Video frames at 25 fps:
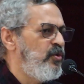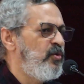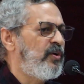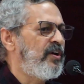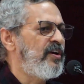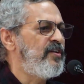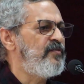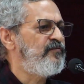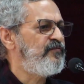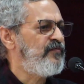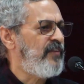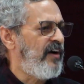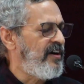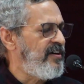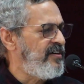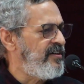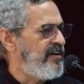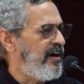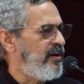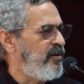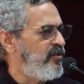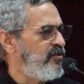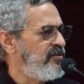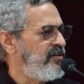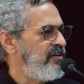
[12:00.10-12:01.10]
can find
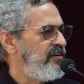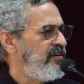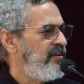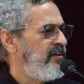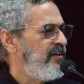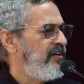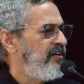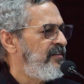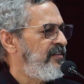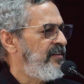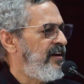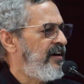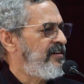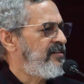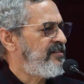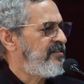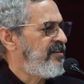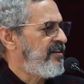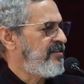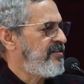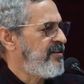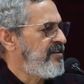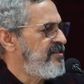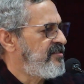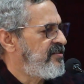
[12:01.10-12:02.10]
out that
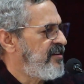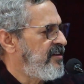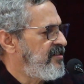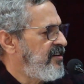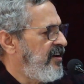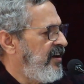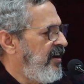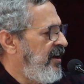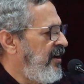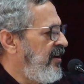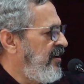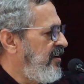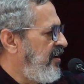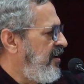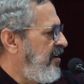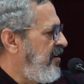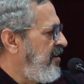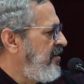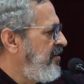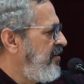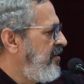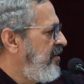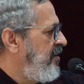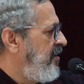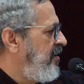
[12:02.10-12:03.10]
such and such
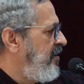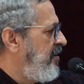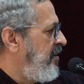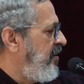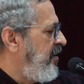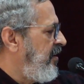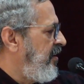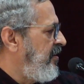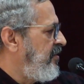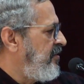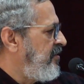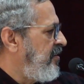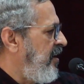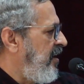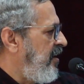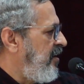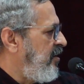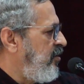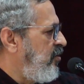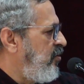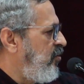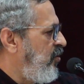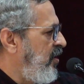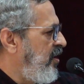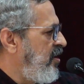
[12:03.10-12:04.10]
area is
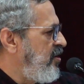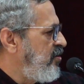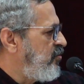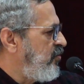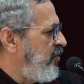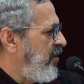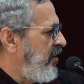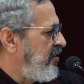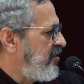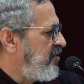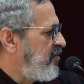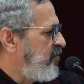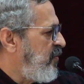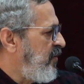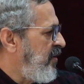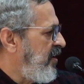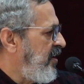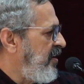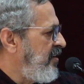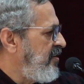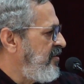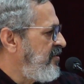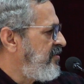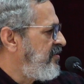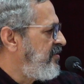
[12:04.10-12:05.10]
going to
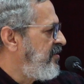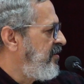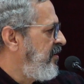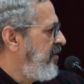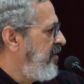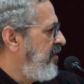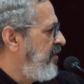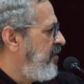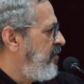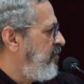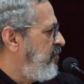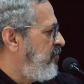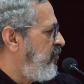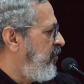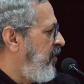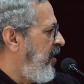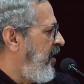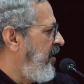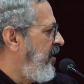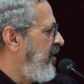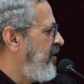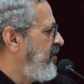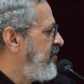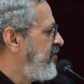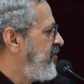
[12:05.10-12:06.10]
experience
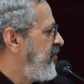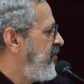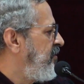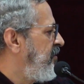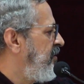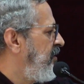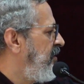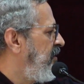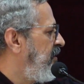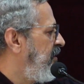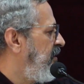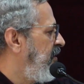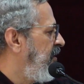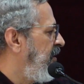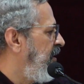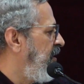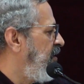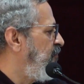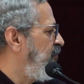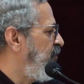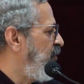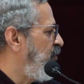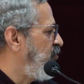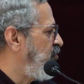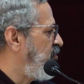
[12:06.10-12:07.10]
violence
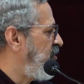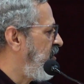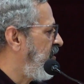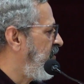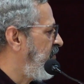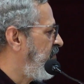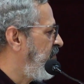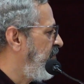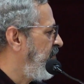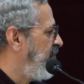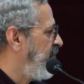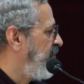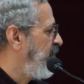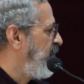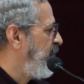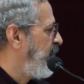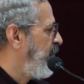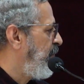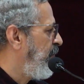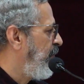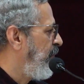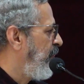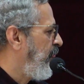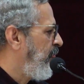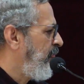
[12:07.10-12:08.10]
in future.
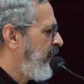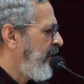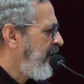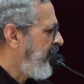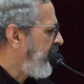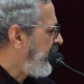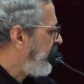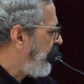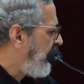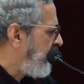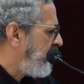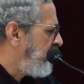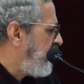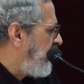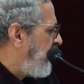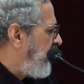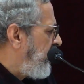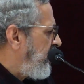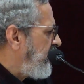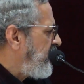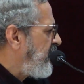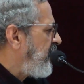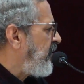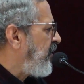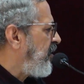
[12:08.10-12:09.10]
There
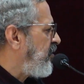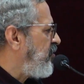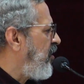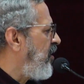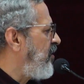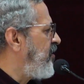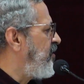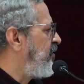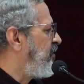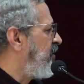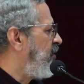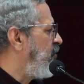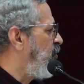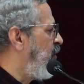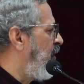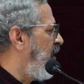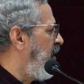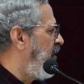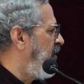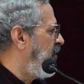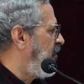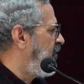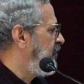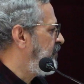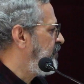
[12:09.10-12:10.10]
is a technological
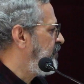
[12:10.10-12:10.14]
world.